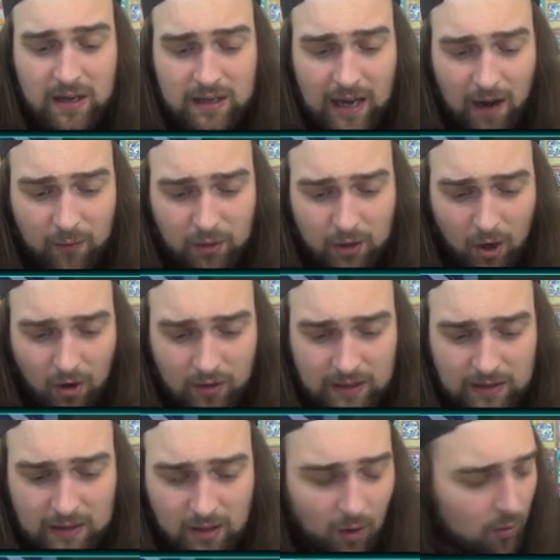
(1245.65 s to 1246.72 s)
Now,
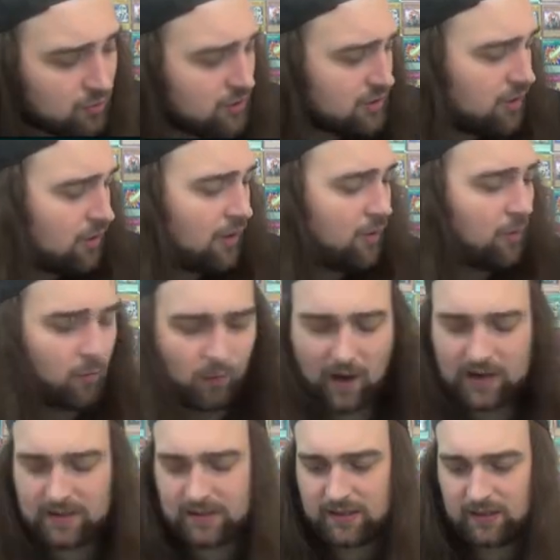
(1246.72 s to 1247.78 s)
regarding the old, so the
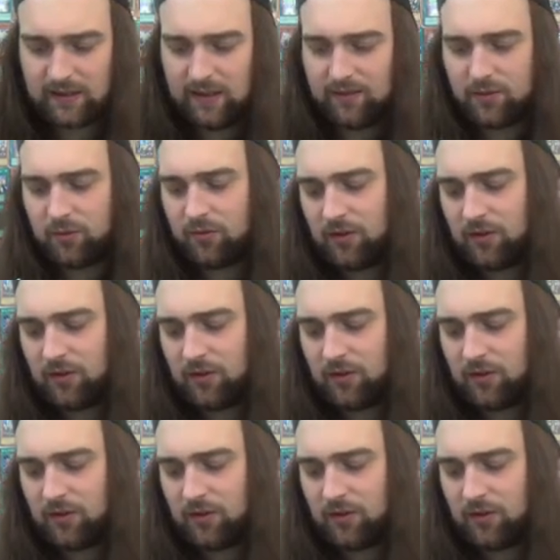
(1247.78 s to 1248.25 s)
white sleeves